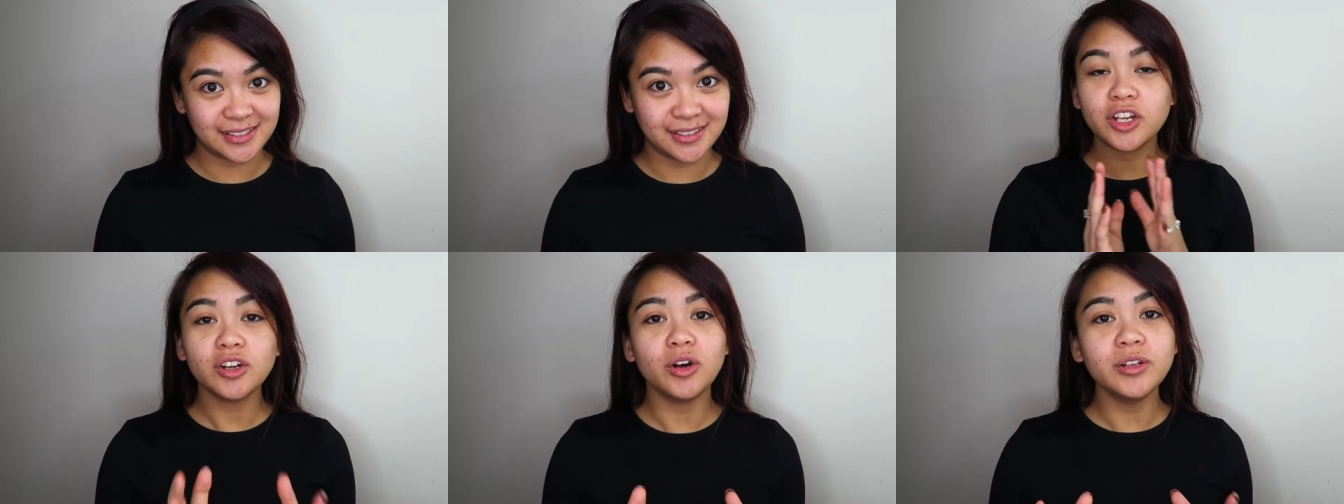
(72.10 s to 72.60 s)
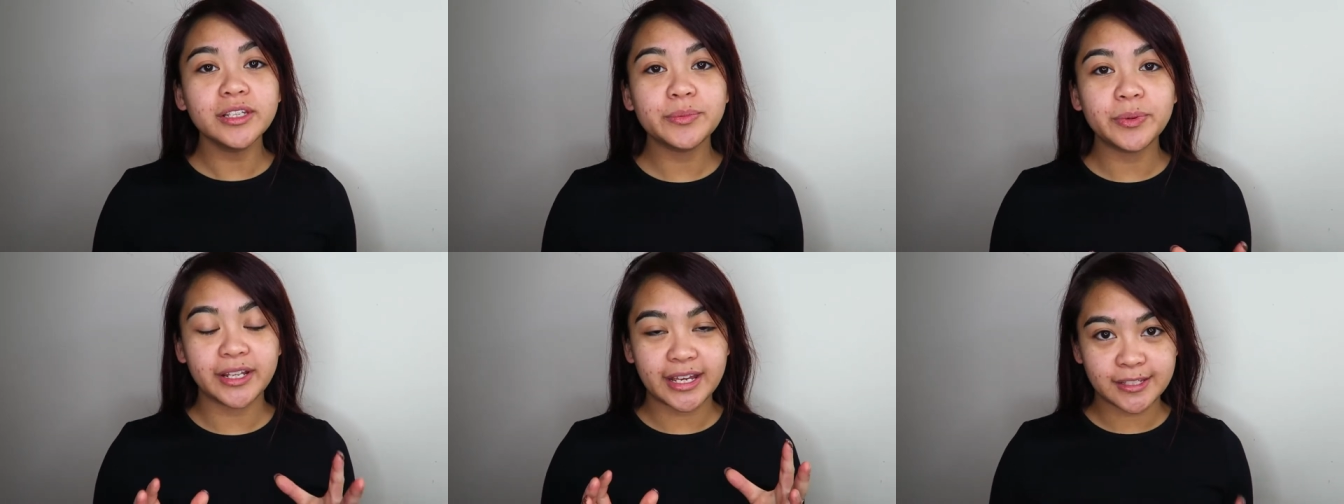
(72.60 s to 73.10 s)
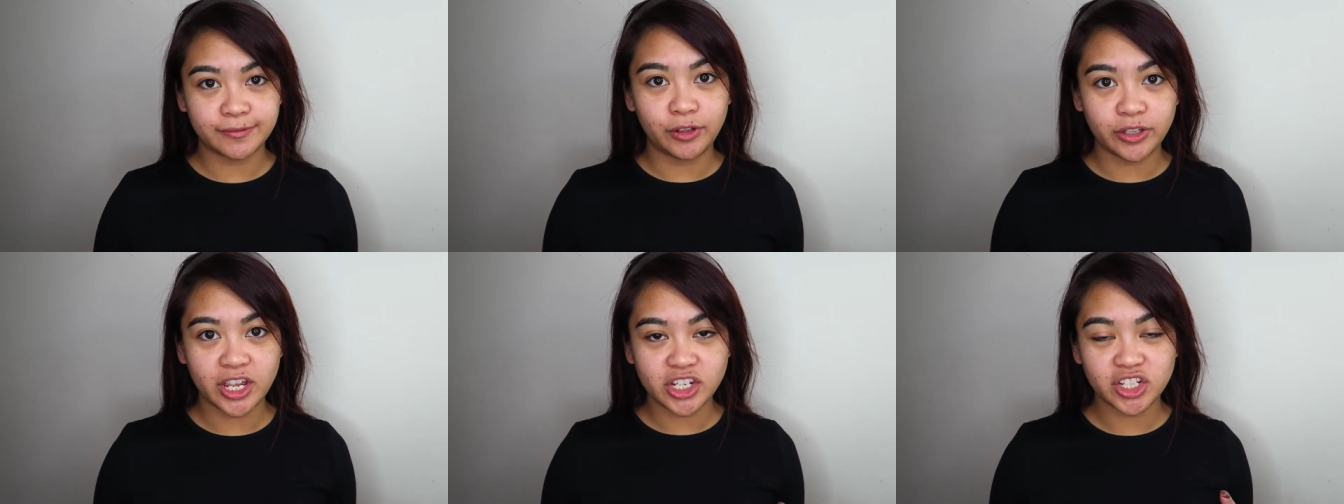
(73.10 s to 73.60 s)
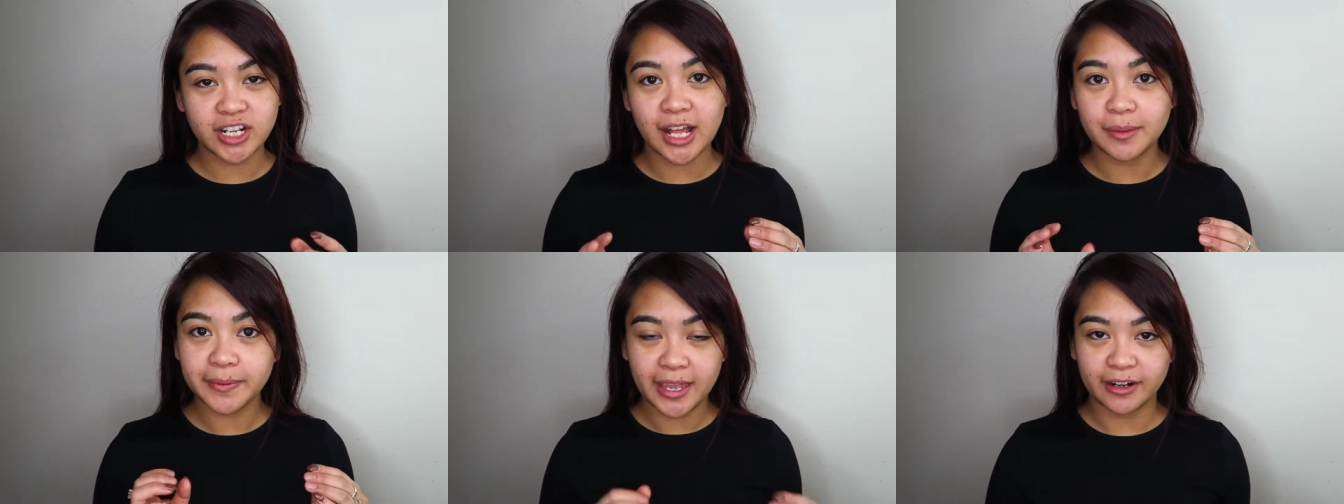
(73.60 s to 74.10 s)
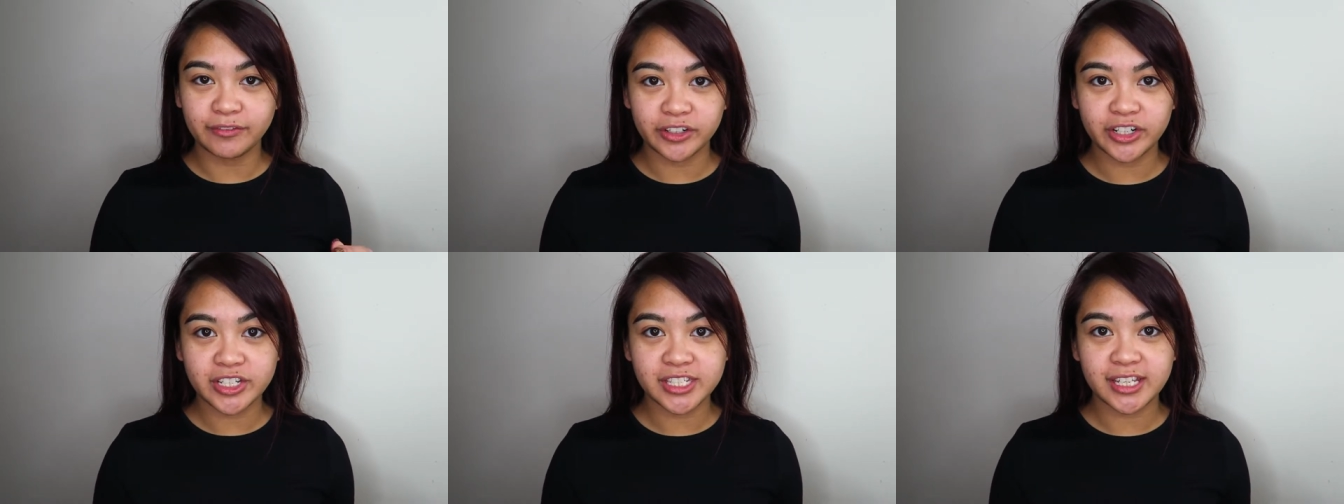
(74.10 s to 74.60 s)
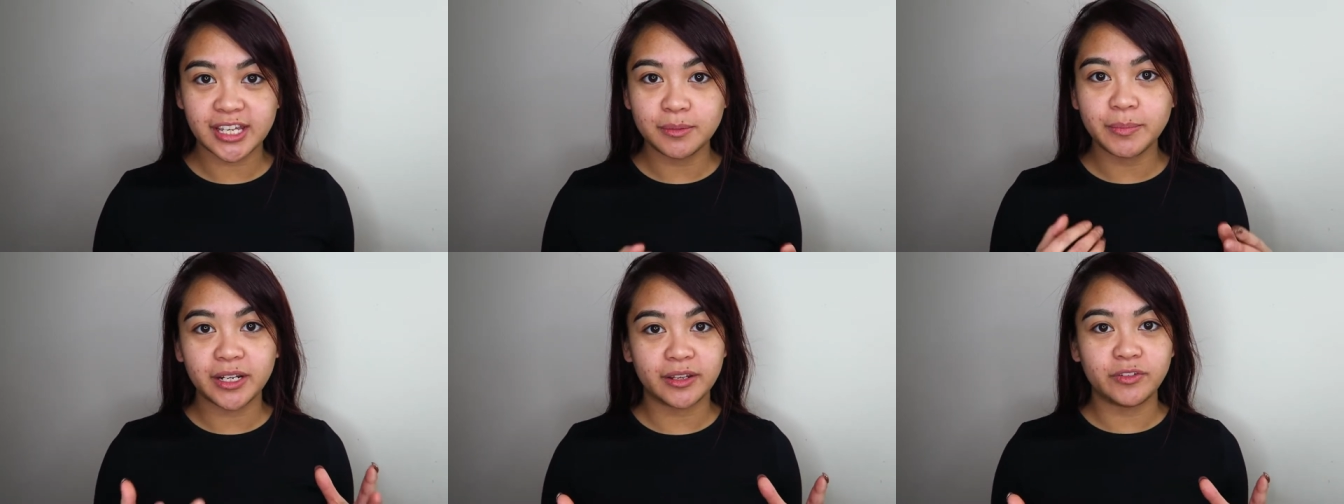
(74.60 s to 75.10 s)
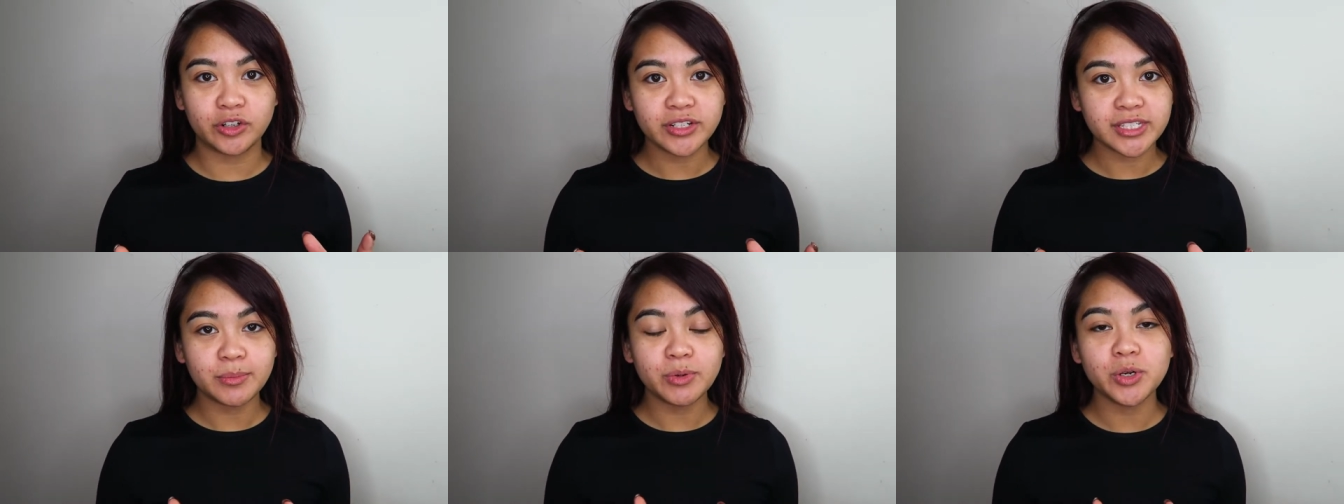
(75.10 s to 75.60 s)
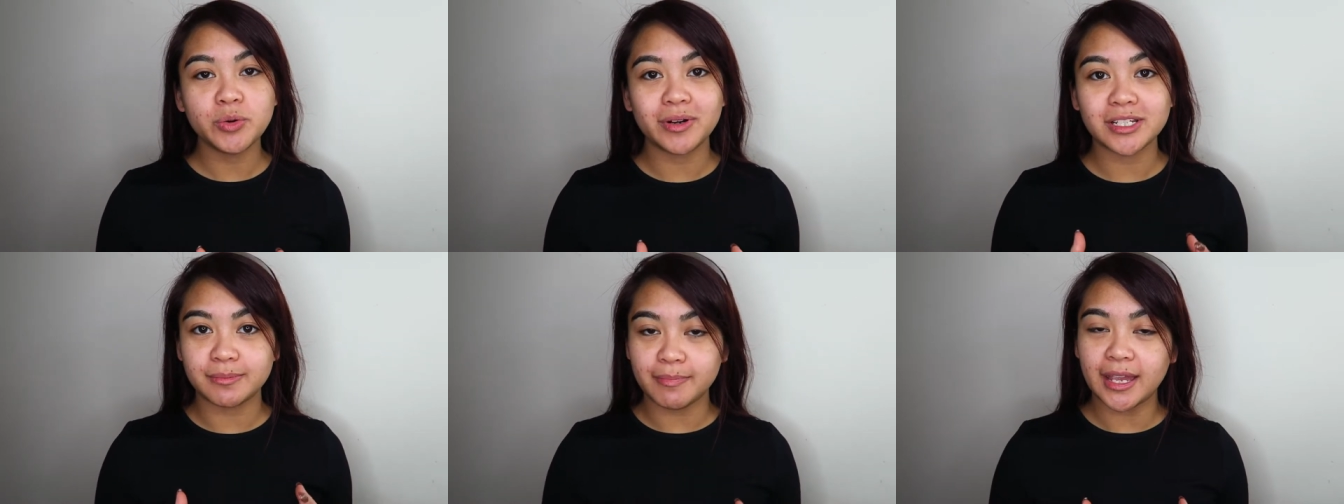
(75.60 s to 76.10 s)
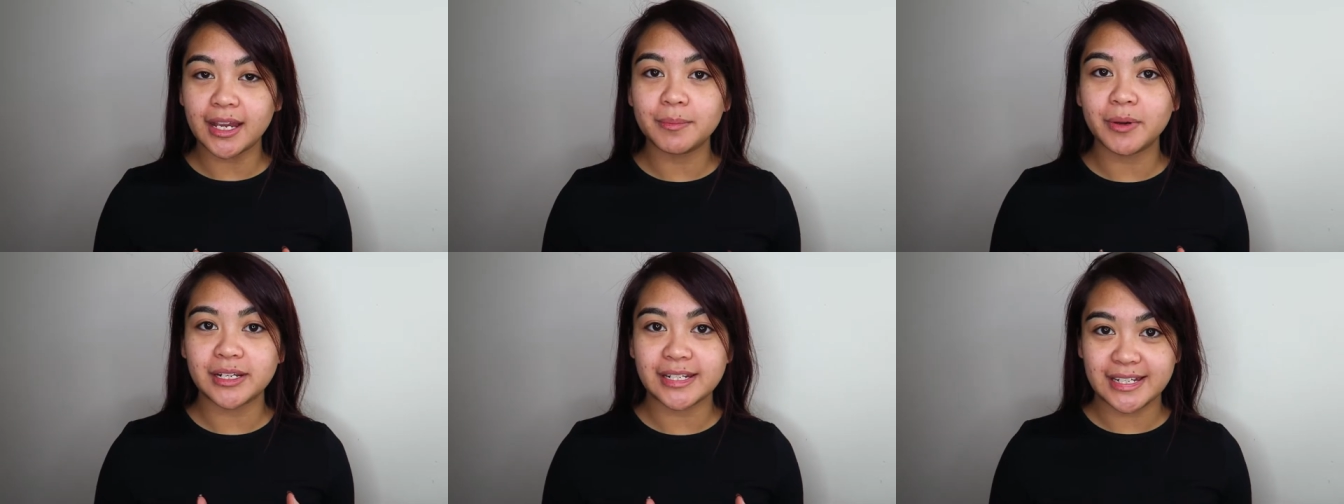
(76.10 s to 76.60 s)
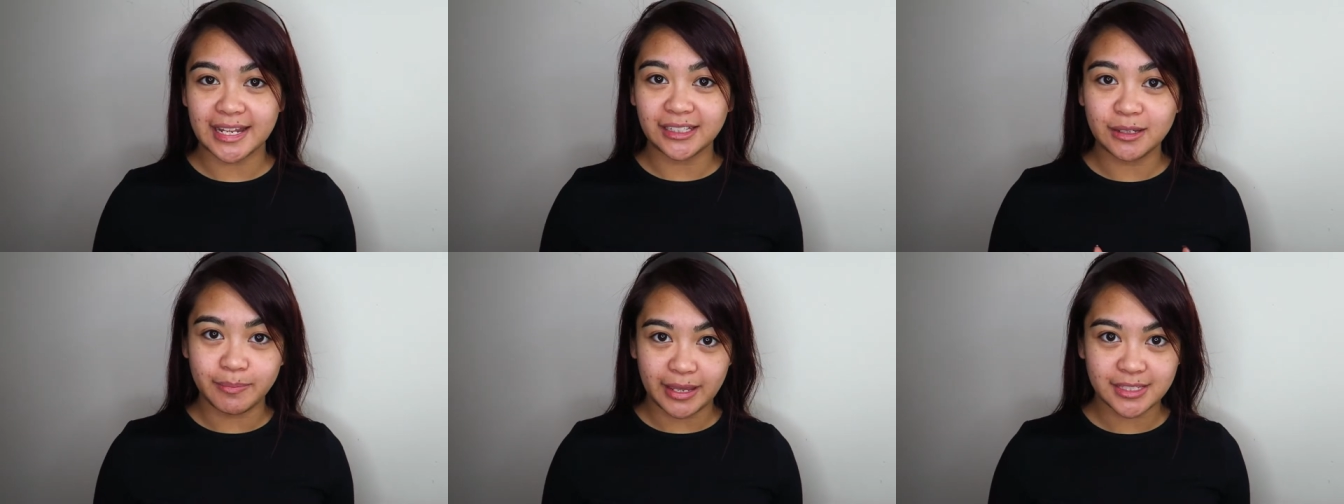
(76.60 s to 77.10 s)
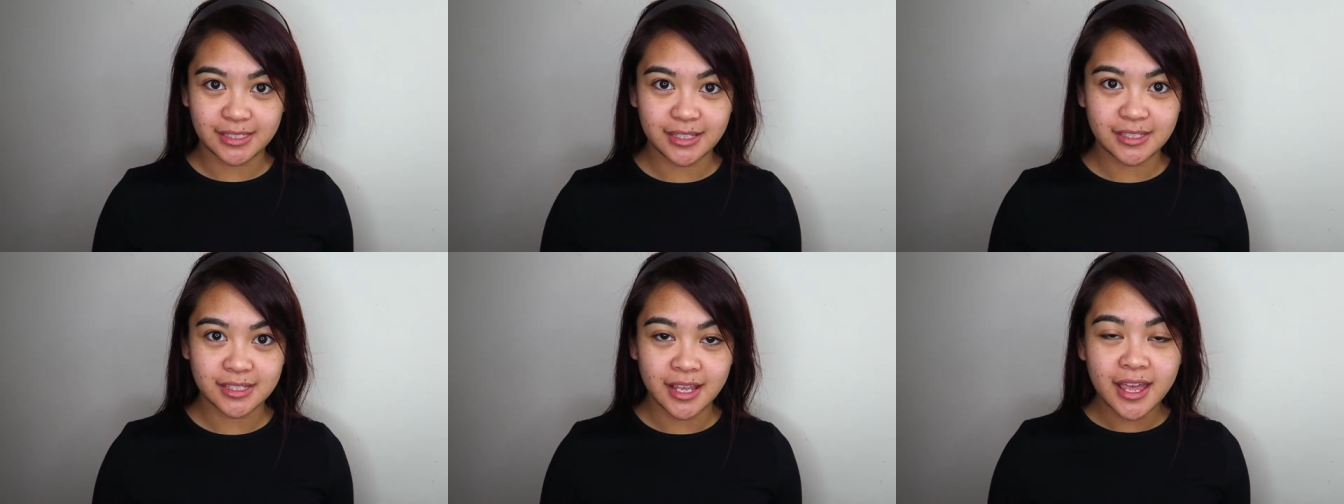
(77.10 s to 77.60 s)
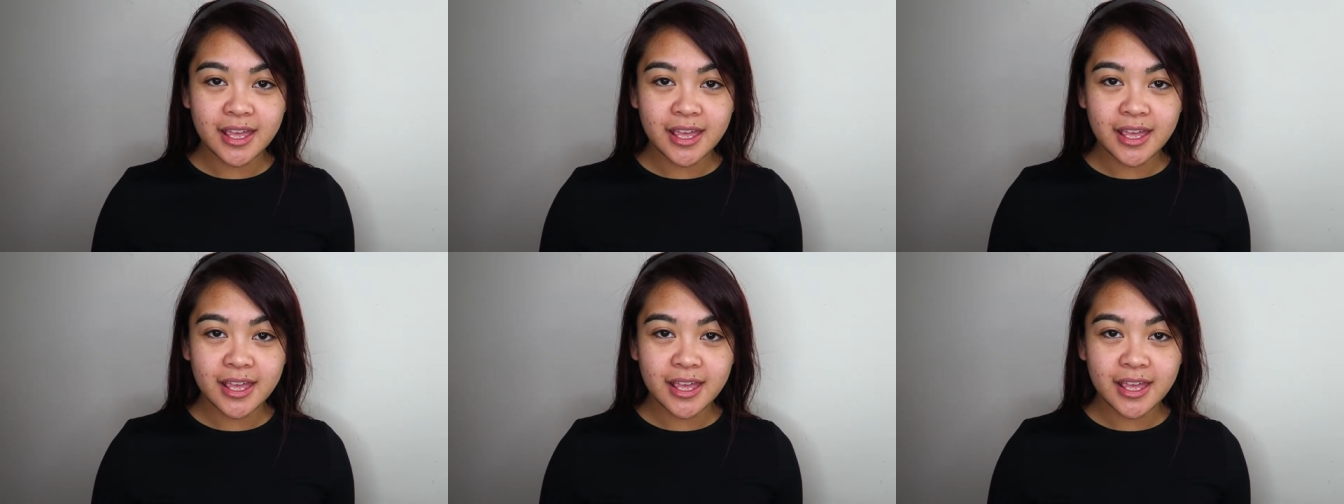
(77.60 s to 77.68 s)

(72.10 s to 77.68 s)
Not only will exfoliation help care for your skin, but if you're someone who wears makeup on a daily basis,